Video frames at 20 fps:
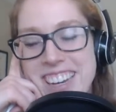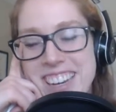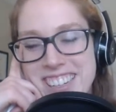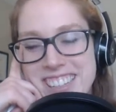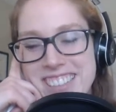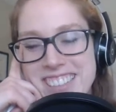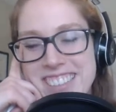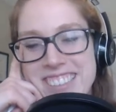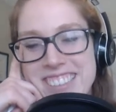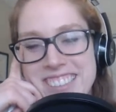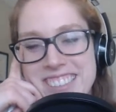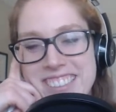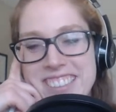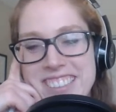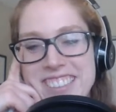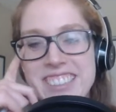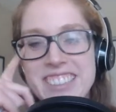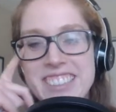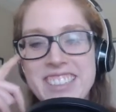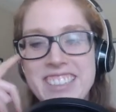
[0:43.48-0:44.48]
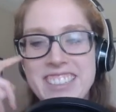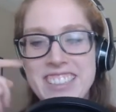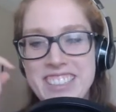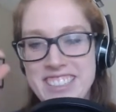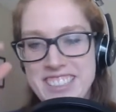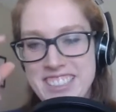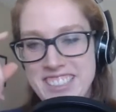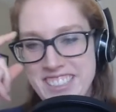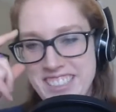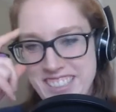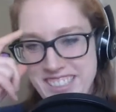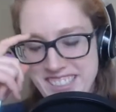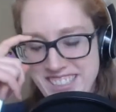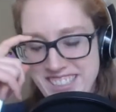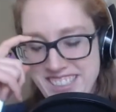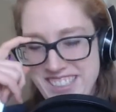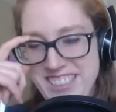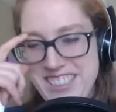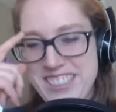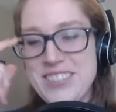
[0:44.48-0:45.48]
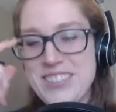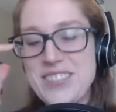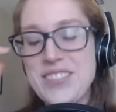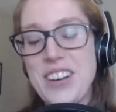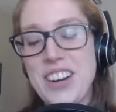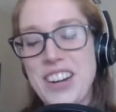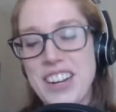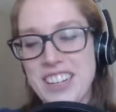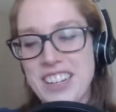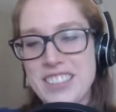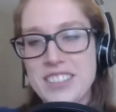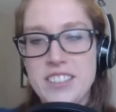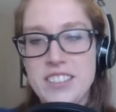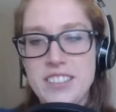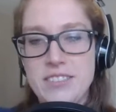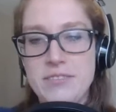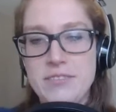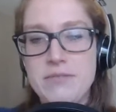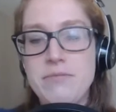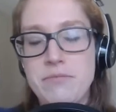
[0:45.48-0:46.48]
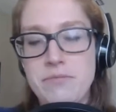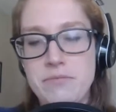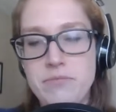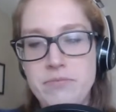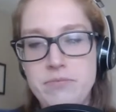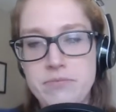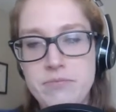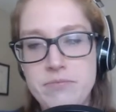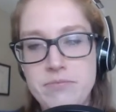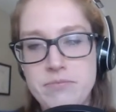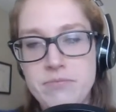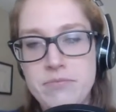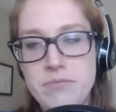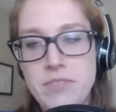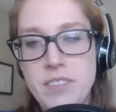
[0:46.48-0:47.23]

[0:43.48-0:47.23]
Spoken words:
(silent)